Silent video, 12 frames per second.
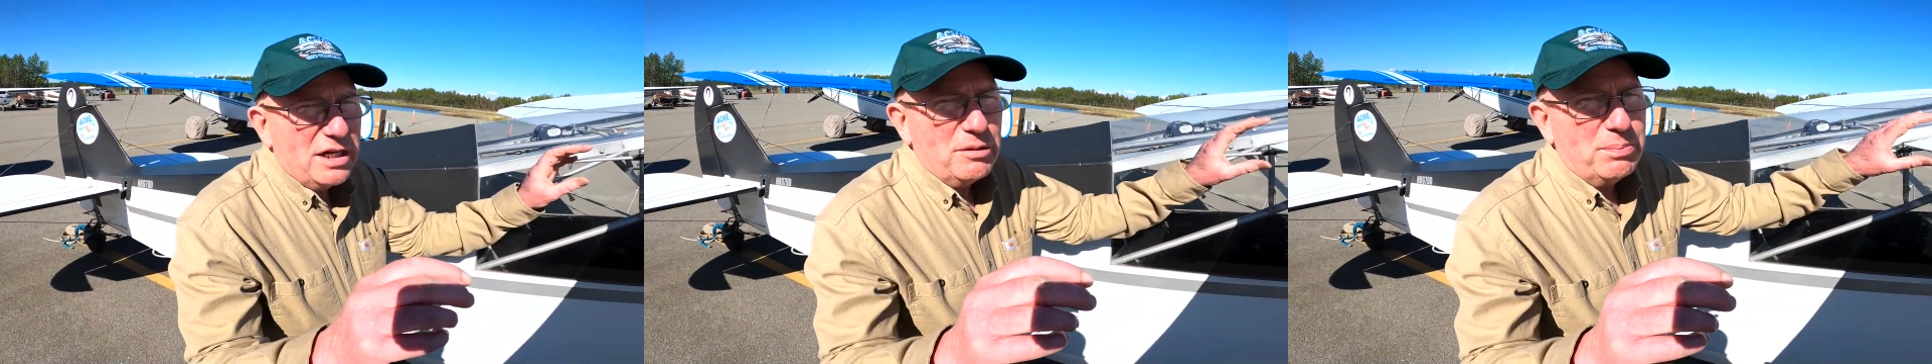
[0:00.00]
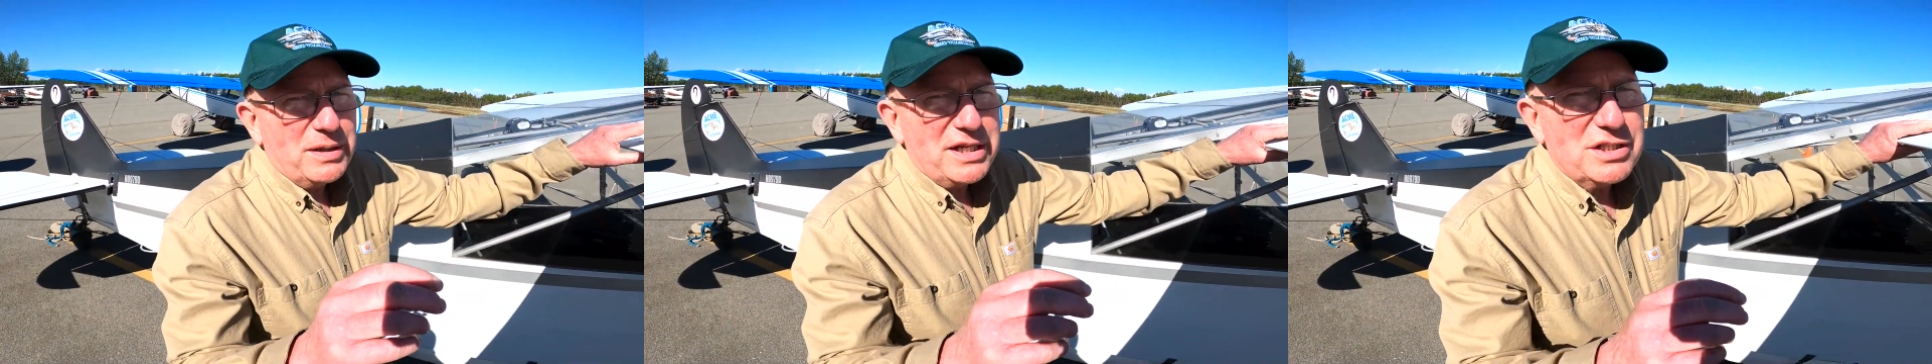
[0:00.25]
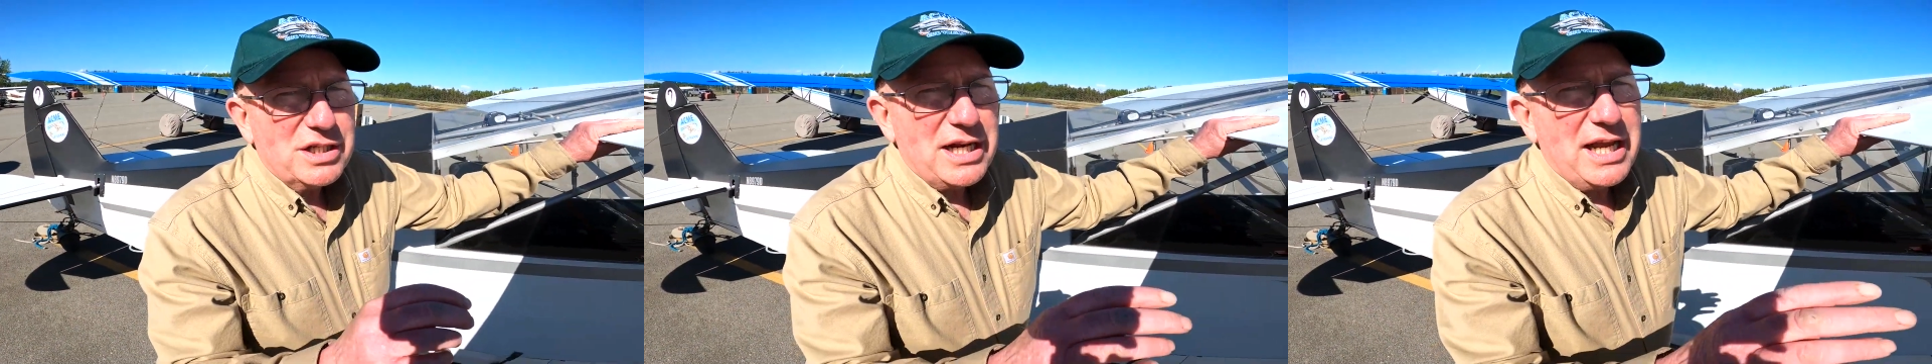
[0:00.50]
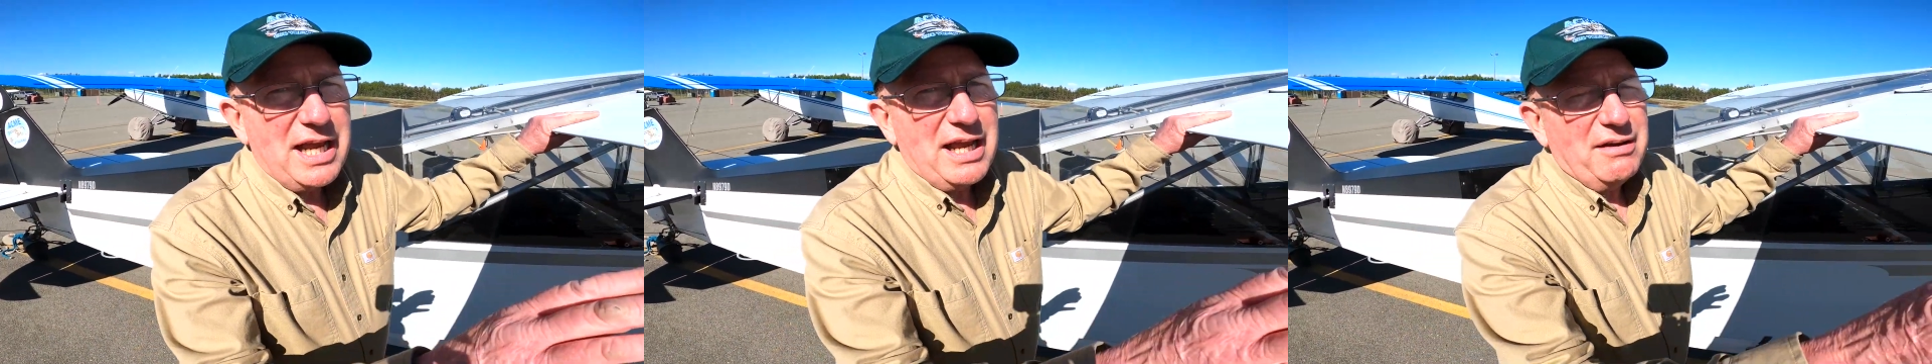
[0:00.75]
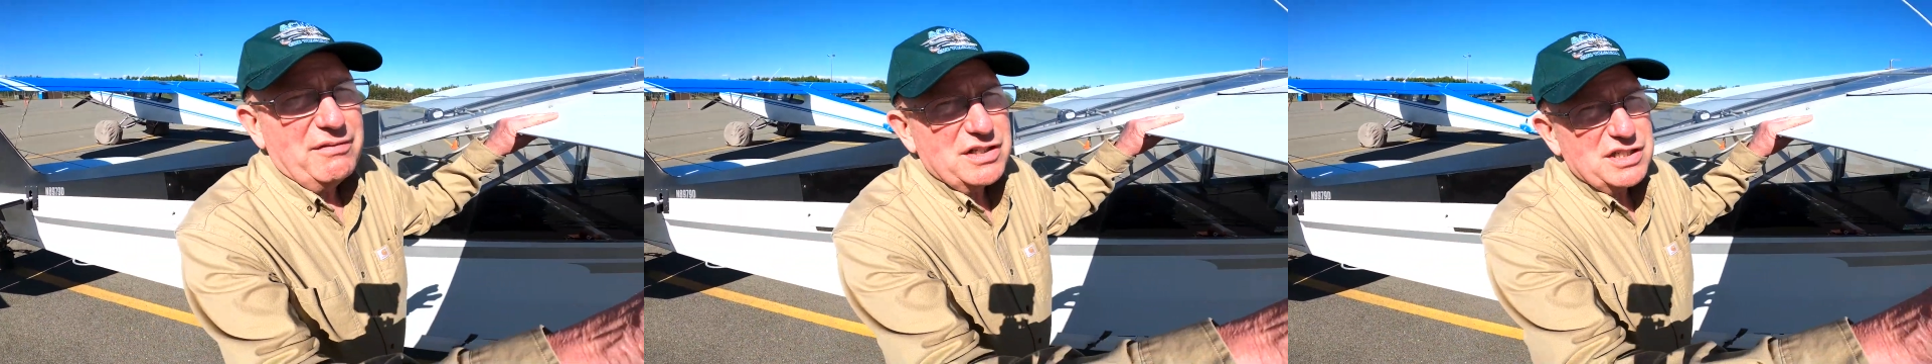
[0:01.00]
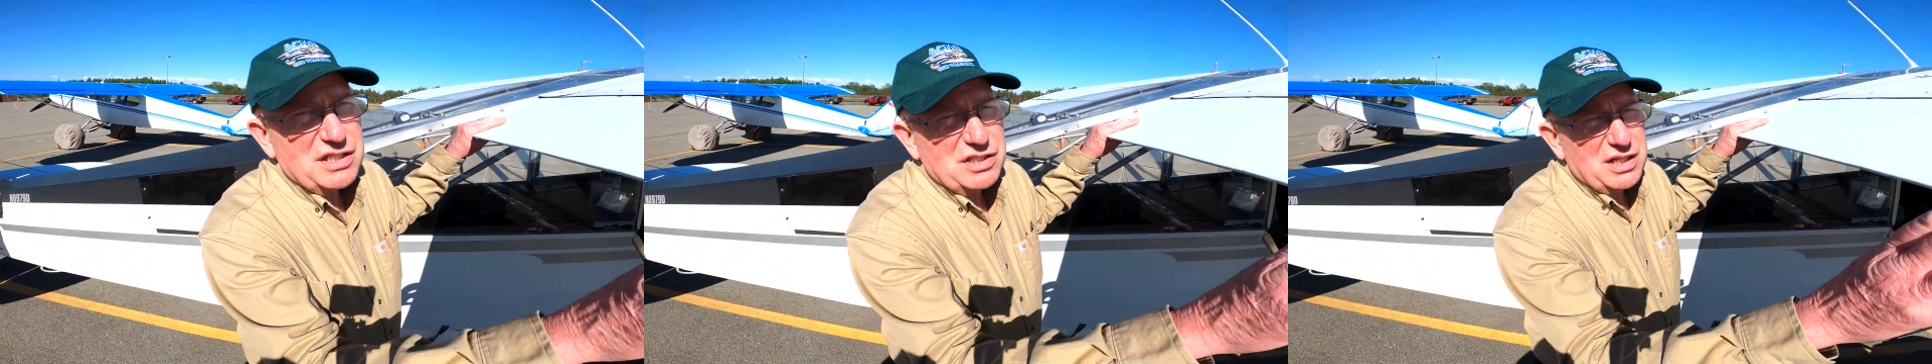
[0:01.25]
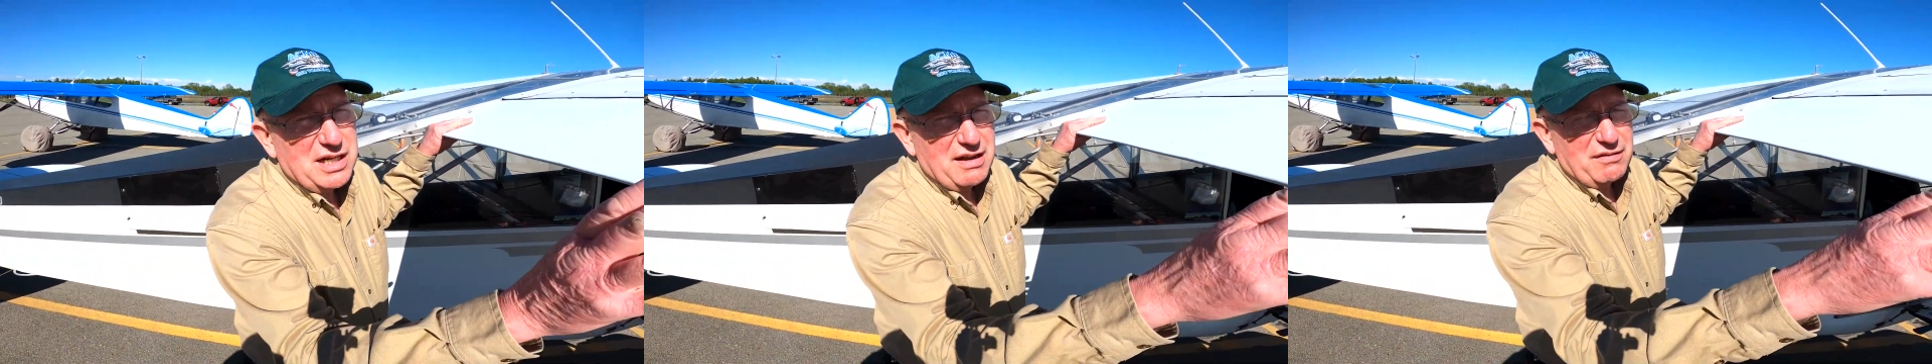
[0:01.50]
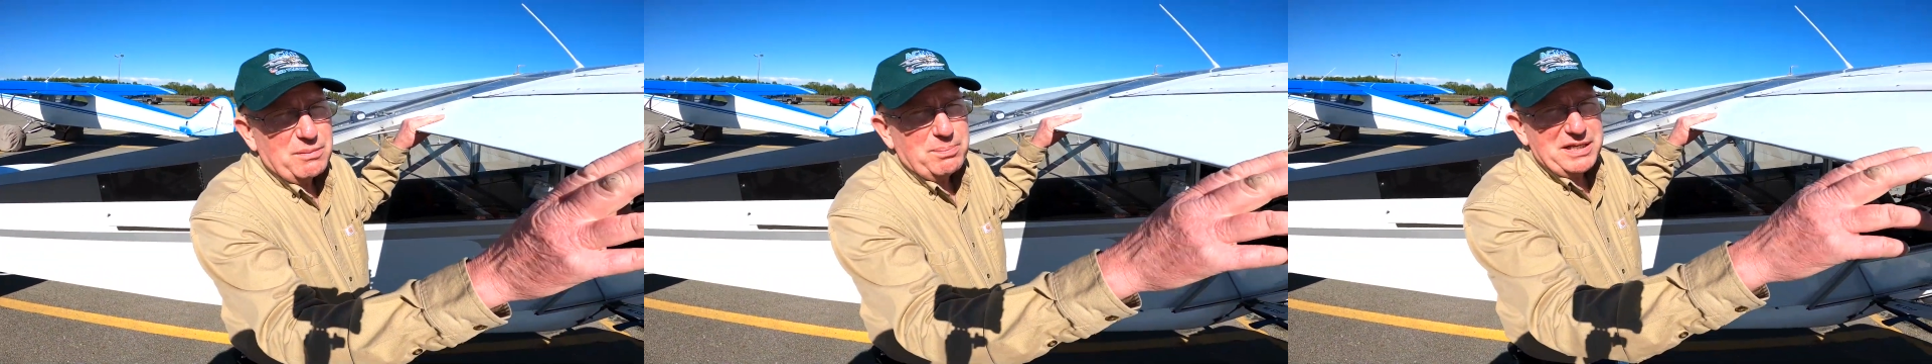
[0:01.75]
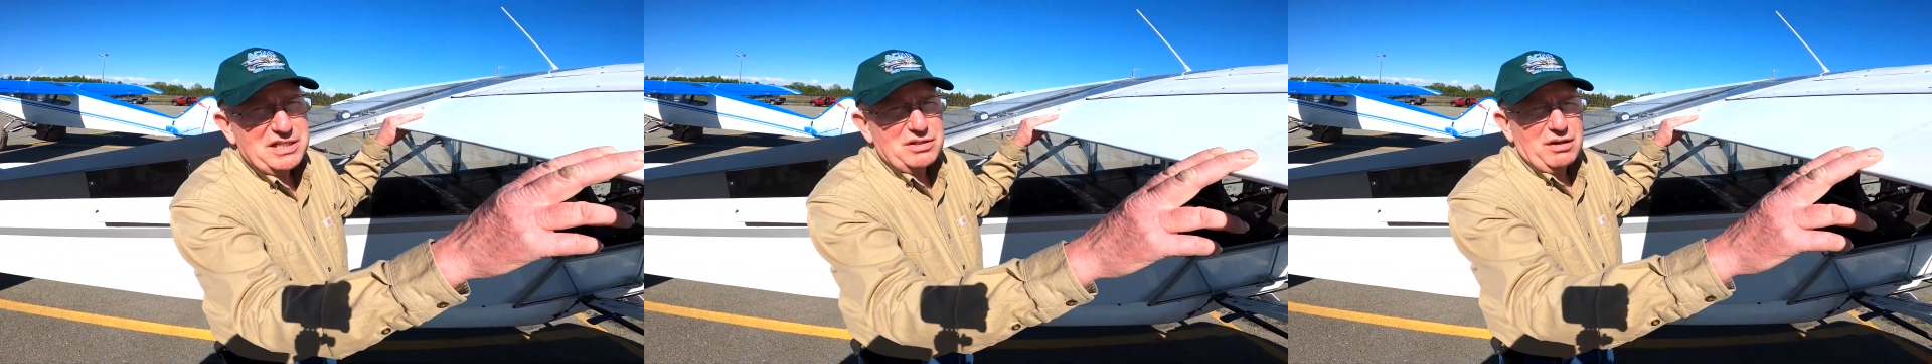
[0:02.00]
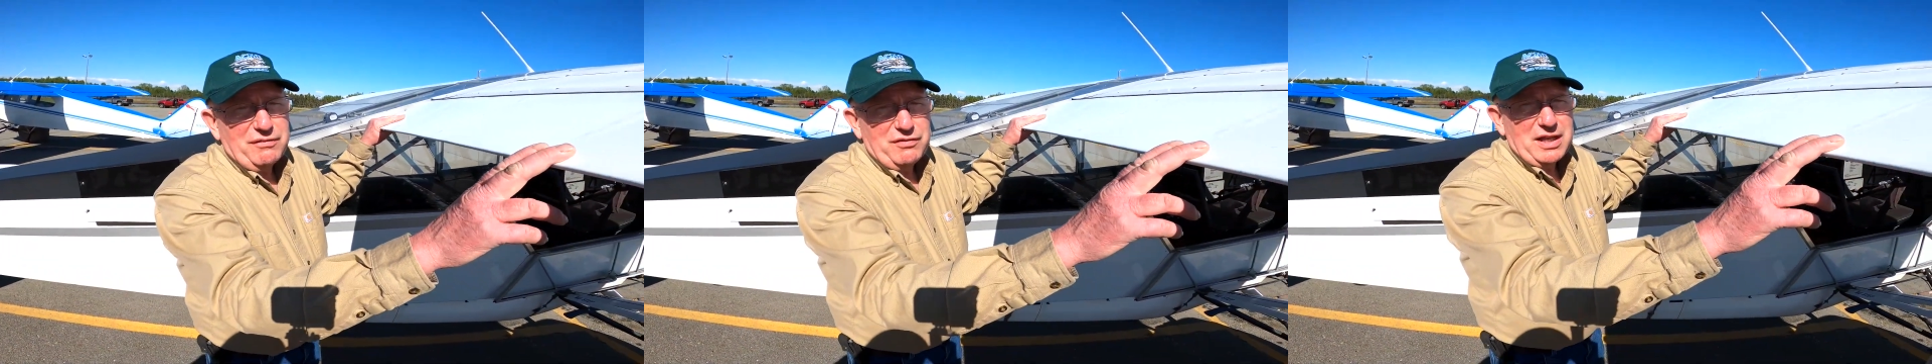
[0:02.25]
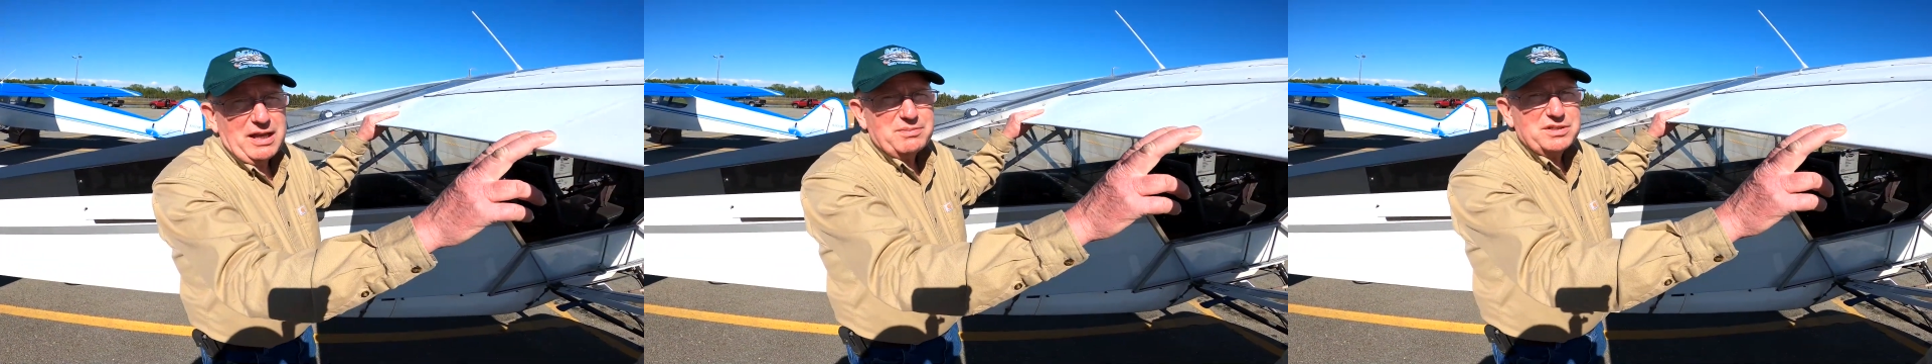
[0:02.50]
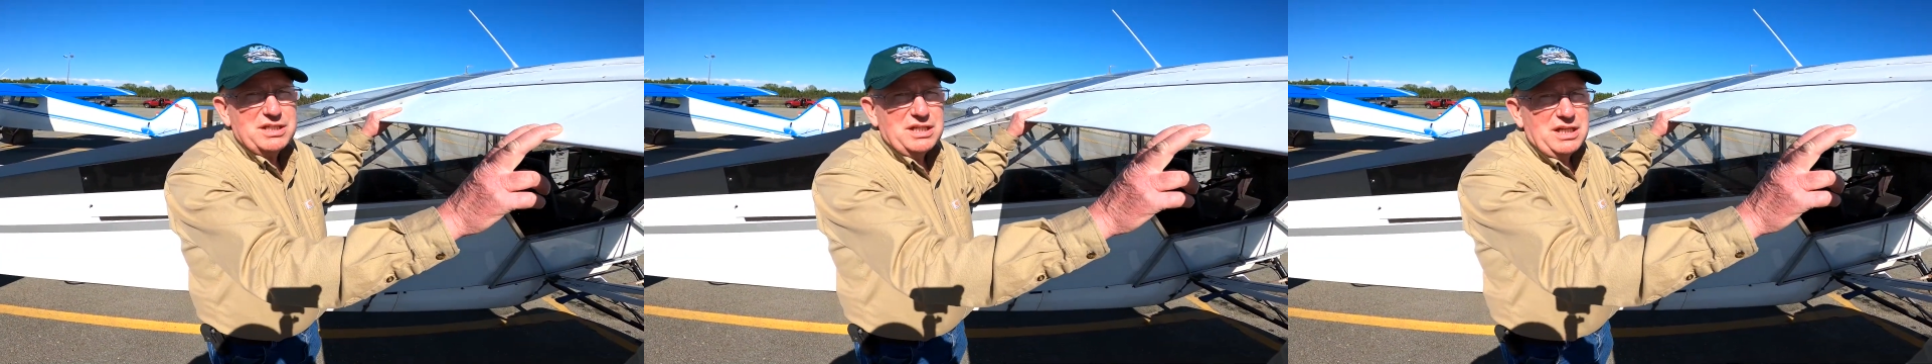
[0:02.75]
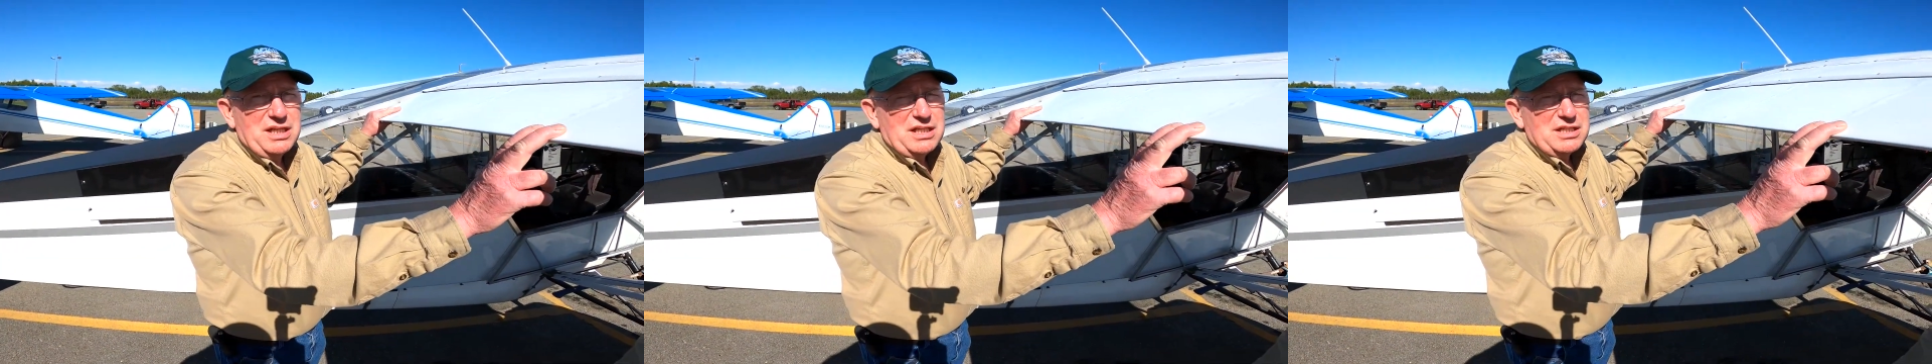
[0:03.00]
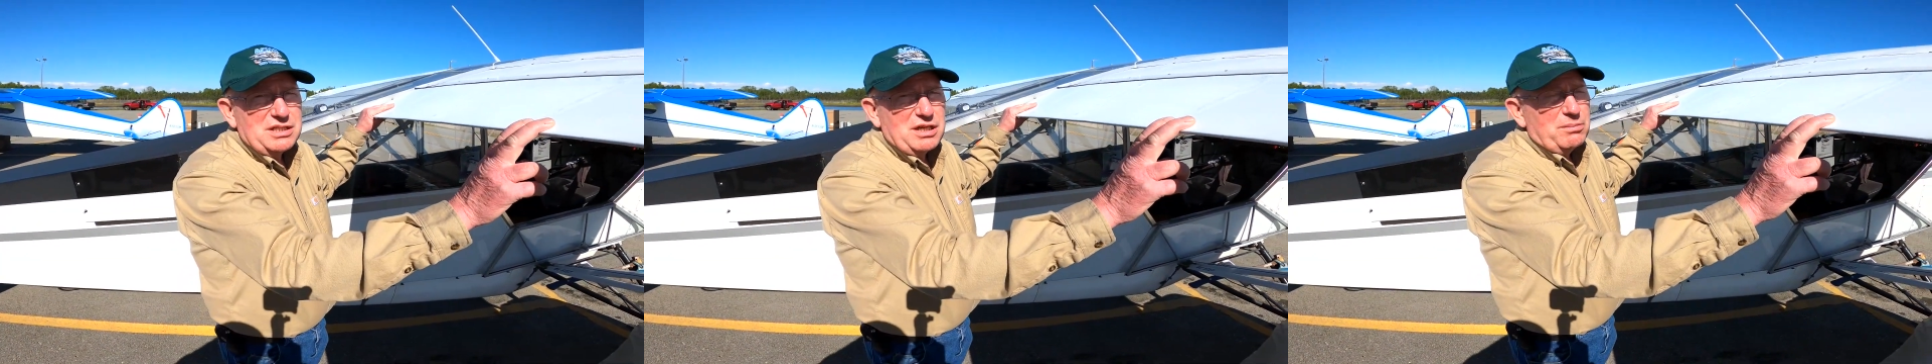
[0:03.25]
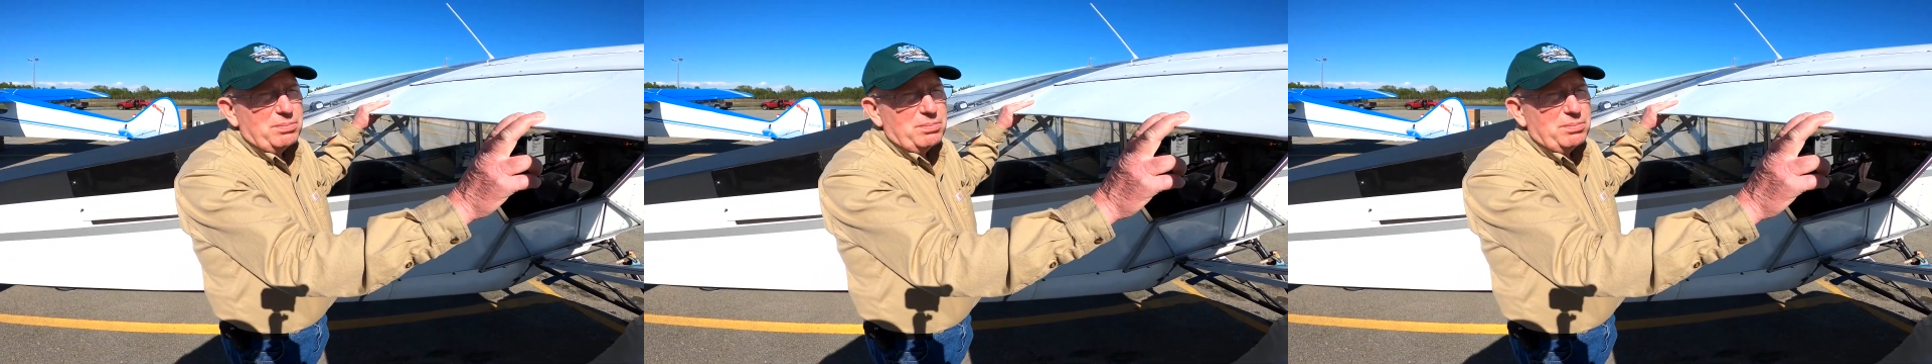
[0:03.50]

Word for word: that airplane's gonna have is it's gonna have the P-STOL flaps. This